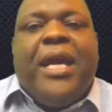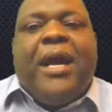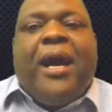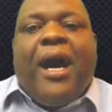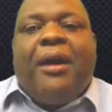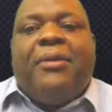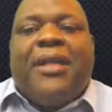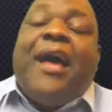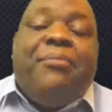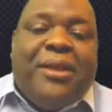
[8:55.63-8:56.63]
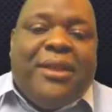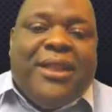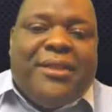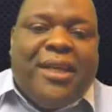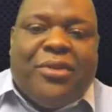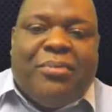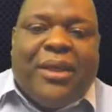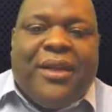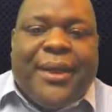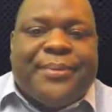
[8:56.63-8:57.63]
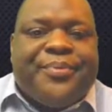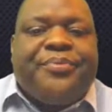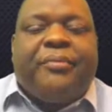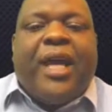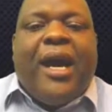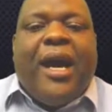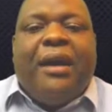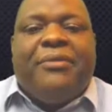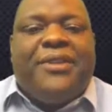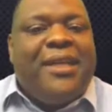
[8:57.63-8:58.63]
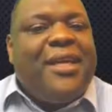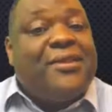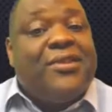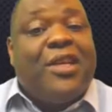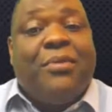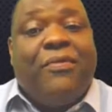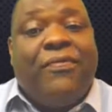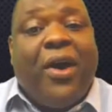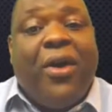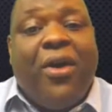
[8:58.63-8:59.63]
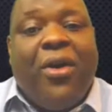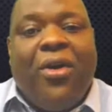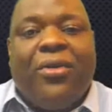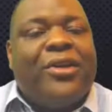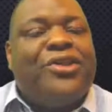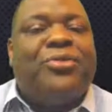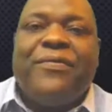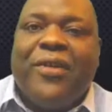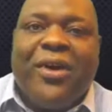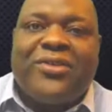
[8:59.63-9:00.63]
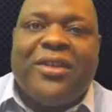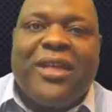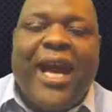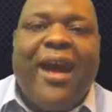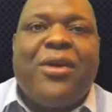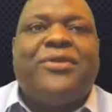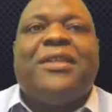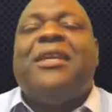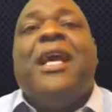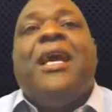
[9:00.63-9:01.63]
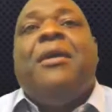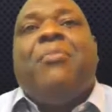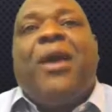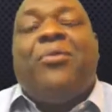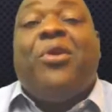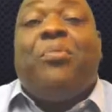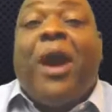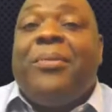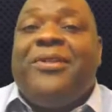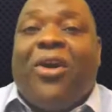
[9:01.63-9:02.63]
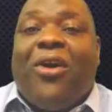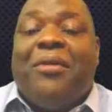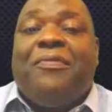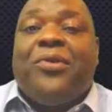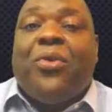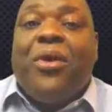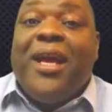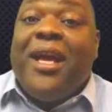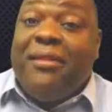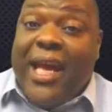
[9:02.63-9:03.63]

Liability, the other big thing. If a tenant has a slip and fall or a tree falls on the house, and my rental properties are in Florida and they